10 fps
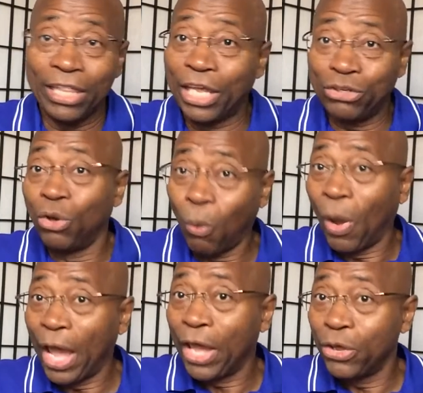there's no
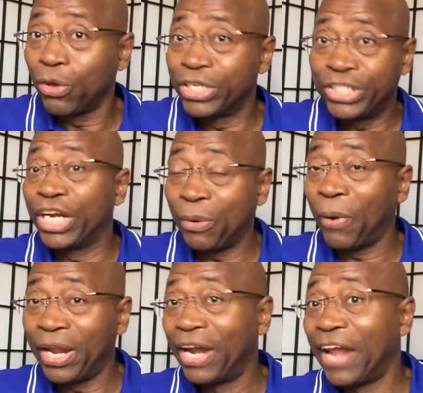way you can
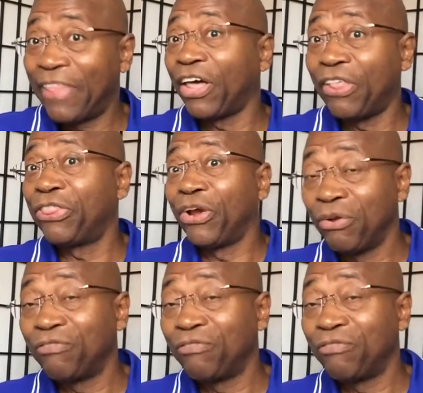generate an ethical theory